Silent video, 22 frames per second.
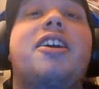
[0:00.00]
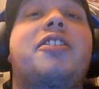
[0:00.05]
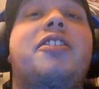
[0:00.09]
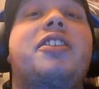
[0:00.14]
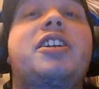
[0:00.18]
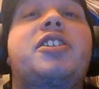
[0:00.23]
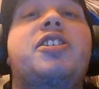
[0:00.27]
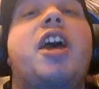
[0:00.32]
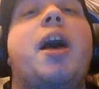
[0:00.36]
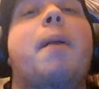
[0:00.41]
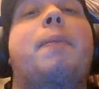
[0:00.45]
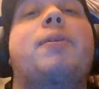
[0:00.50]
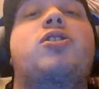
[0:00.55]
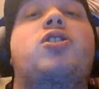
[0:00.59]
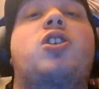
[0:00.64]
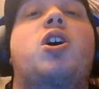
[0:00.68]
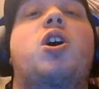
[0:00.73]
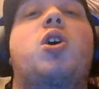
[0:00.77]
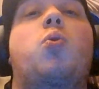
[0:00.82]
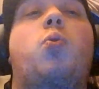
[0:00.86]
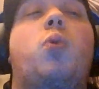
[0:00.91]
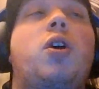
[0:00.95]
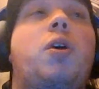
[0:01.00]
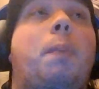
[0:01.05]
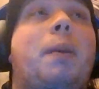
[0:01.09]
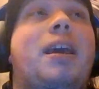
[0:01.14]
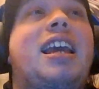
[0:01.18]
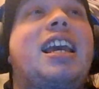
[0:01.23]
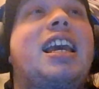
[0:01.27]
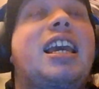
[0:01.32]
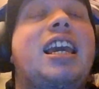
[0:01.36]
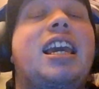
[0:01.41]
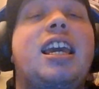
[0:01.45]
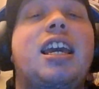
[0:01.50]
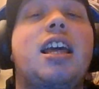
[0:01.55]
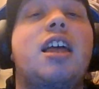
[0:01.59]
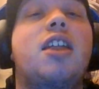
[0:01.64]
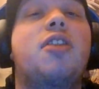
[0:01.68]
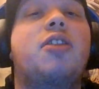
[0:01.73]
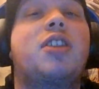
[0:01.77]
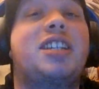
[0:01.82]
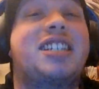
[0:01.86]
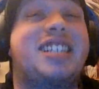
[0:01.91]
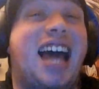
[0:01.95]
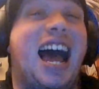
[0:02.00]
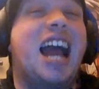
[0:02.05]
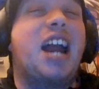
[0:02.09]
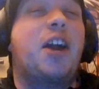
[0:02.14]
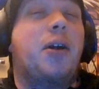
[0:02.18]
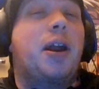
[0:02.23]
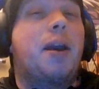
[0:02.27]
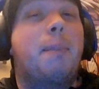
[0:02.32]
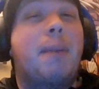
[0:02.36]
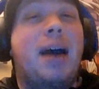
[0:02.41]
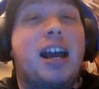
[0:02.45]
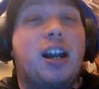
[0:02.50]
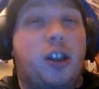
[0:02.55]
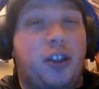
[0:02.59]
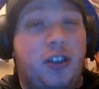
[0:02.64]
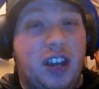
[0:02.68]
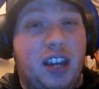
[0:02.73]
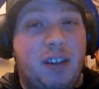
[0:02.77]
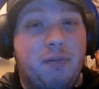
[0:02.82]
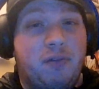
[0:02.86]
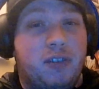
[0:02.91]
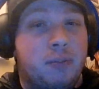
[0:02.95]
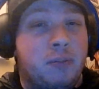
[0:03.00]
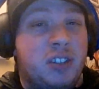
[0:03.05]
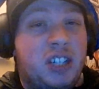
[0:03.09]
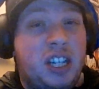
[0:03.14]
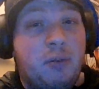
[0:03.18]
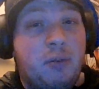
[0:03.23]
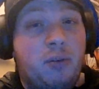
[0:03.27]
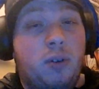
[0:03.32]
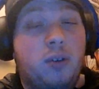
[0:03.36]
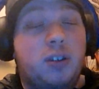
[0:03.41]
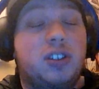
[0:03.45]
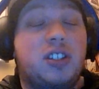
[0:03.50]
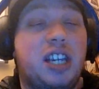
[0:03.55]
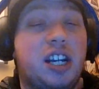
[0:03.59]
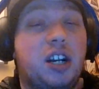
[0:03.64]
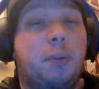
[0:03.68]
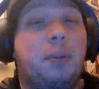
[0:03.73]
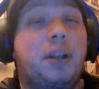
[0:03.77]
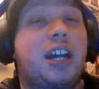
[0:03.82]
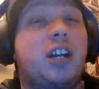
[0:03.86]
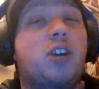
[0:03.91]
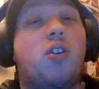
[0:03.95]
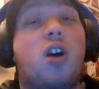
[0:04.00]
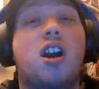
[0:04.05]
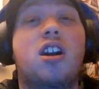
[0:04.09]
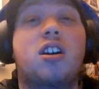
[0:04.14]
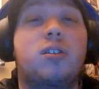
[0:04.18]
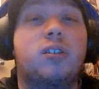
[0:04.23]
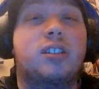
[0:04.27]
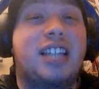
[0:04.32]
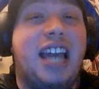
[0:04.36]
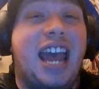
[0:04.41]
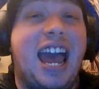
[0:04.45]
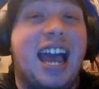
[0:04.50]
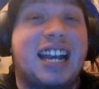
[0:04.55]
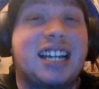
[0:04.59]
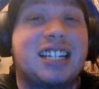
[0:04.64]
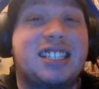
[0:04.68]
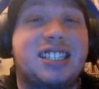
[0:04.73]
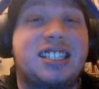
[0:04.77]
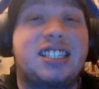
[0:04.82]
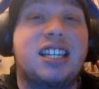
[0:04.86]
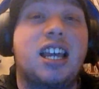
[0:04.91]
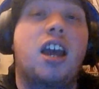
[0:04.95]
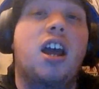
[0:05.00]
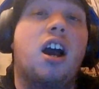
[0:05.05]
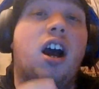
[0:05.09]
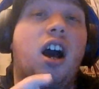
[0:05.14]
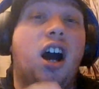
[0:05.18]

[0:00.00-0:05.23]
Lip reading: This episode will be the Tyrant battle theme from Xenoblade Chronicles X,